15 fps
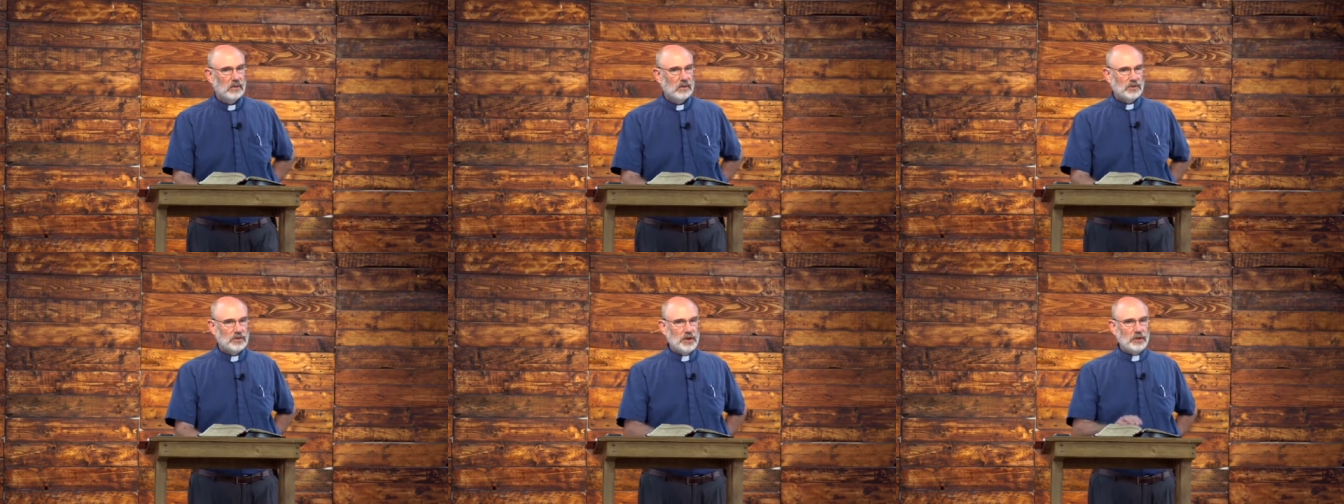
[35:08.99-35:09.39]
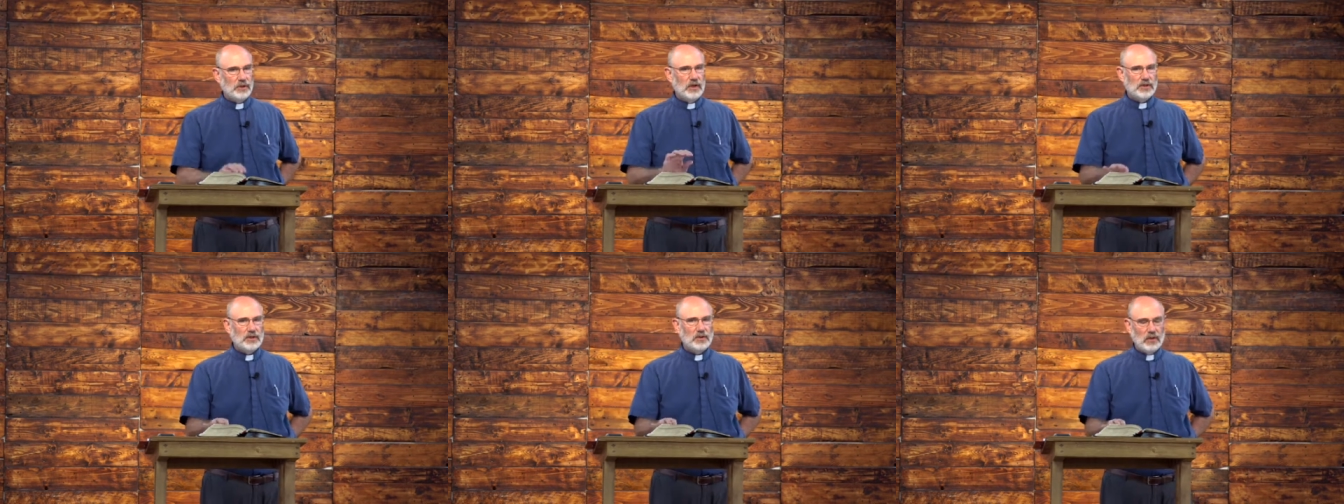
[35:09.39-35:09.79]
Judah
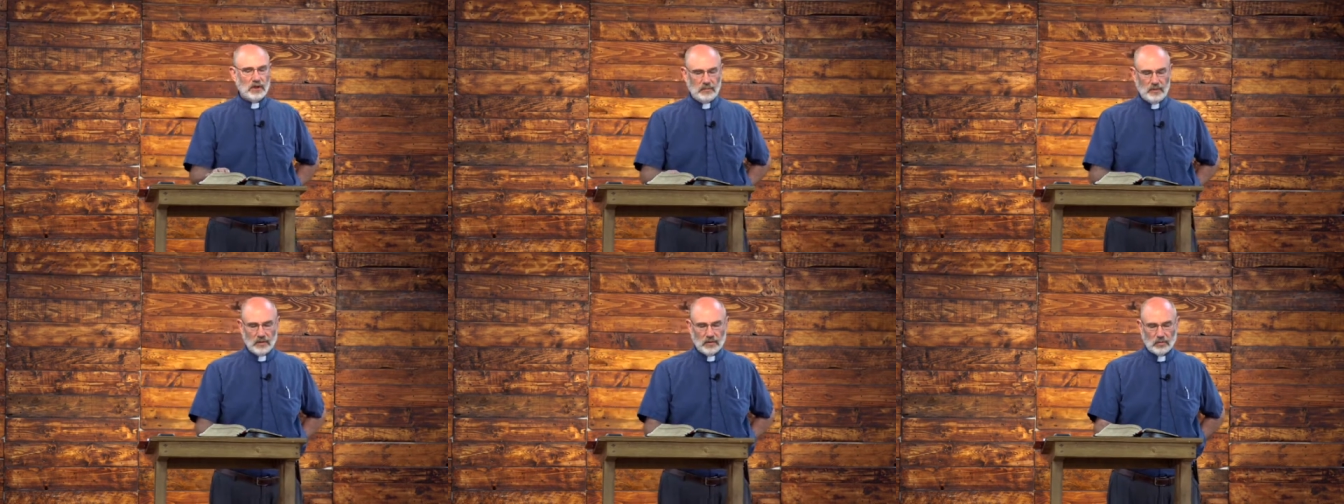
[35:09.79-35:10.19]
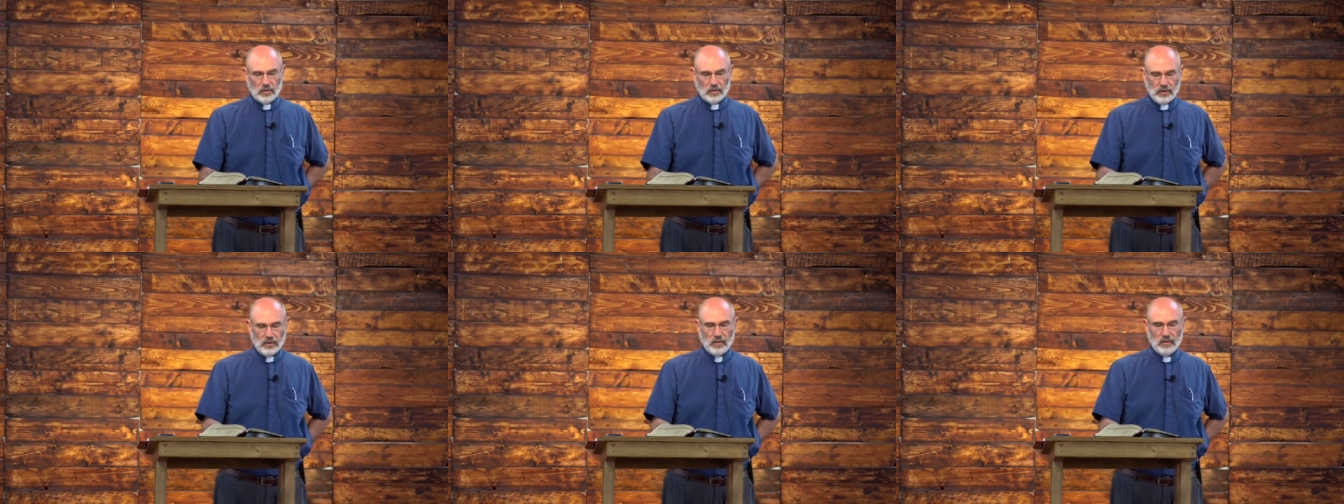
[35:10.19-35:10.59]
is going to be the
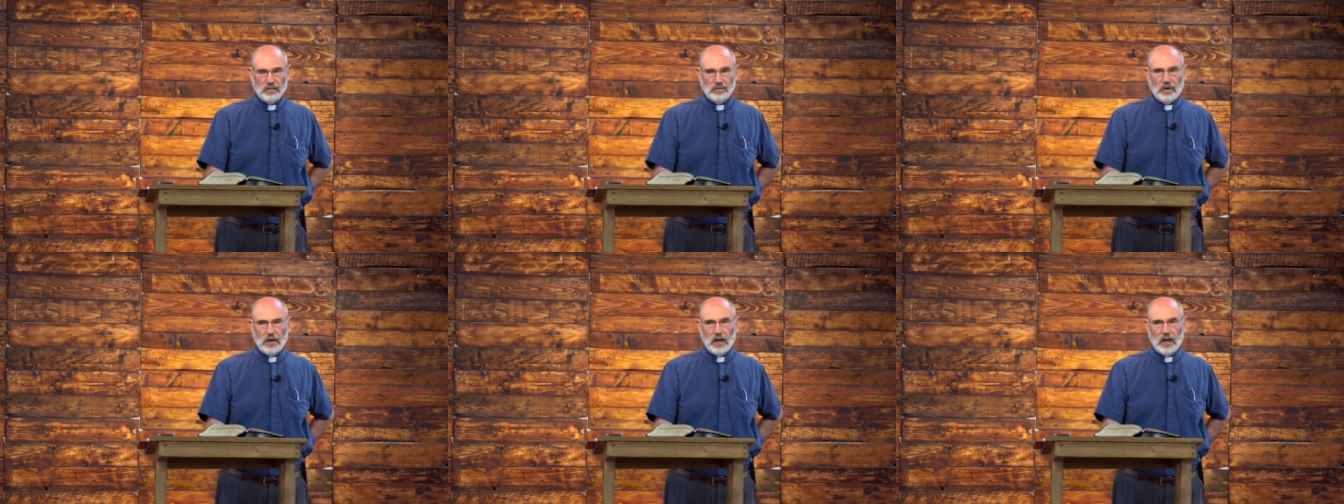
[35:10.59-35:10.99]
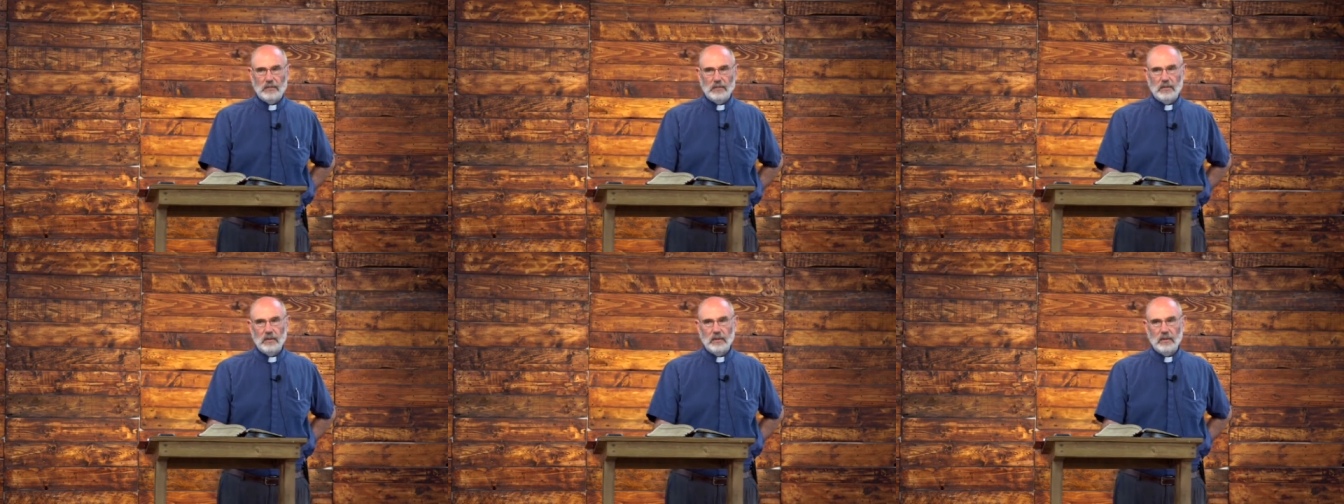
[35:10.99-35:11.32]
royal tribe.